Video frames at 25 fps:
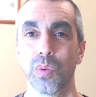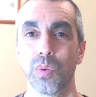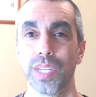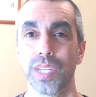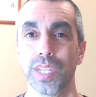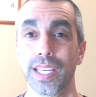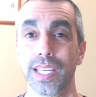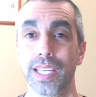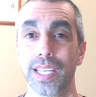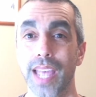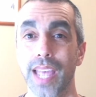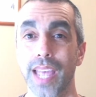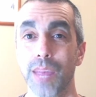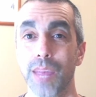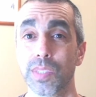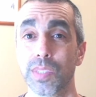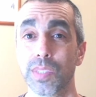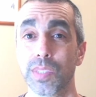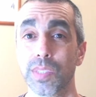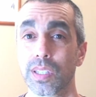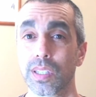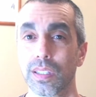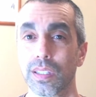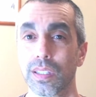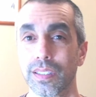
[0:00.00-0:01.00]
the game
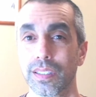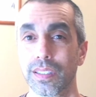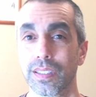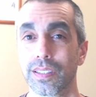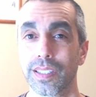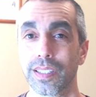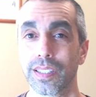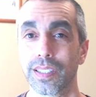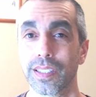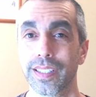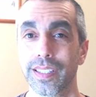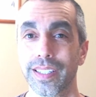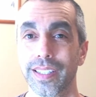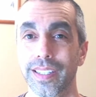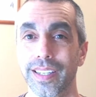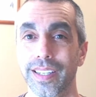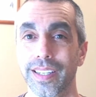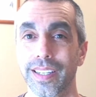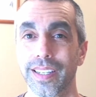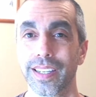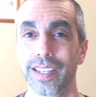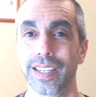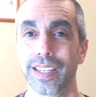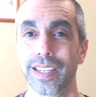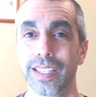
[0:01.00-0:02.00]
is clearly
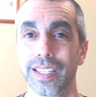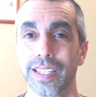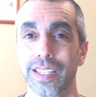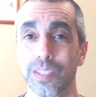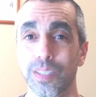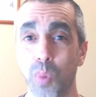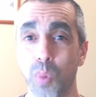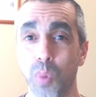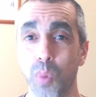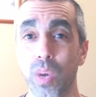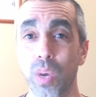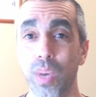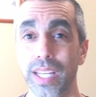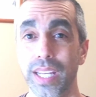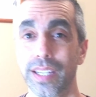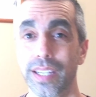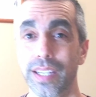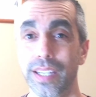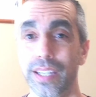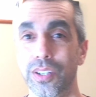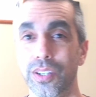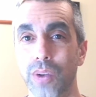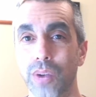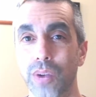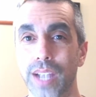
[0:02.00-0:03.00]
pointing in
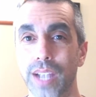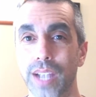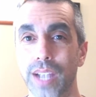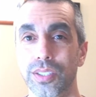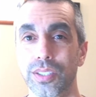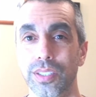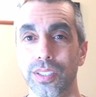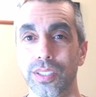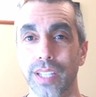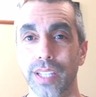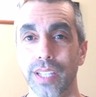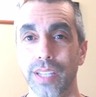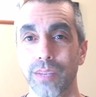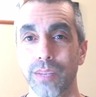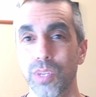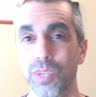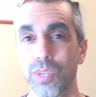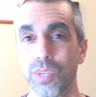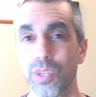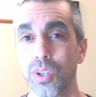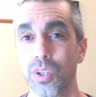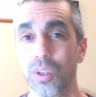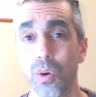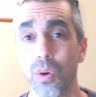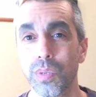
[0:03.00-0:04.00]
a direction. Like when
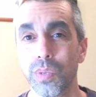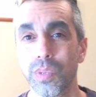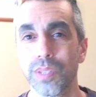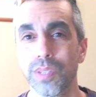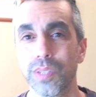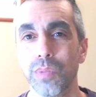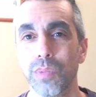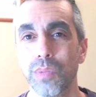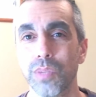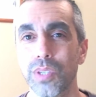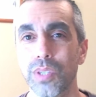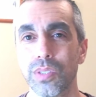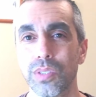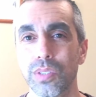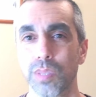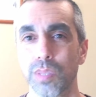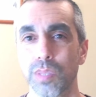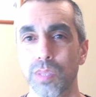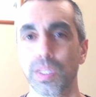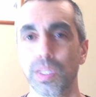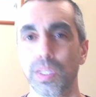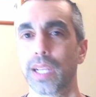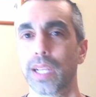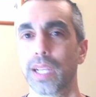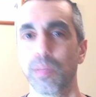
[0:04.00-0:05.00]
you do
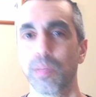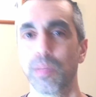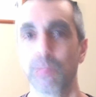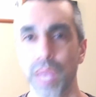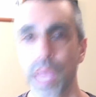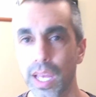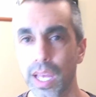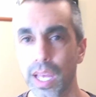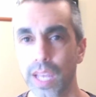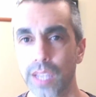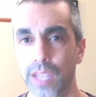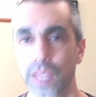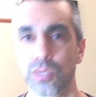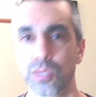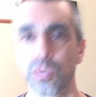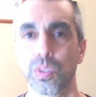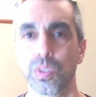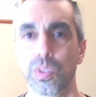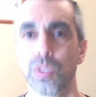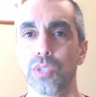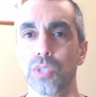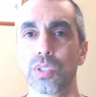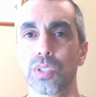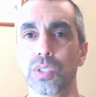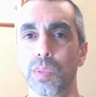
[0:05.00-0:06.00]
something like a Pets, or when
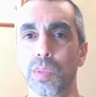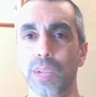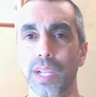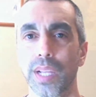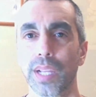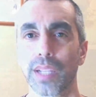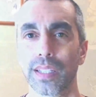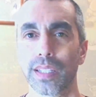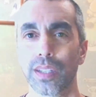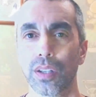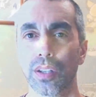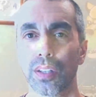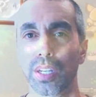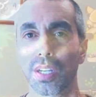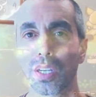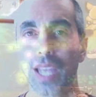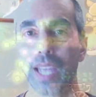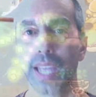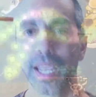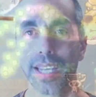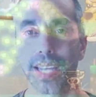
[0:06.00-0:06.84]
you do something like a little arcade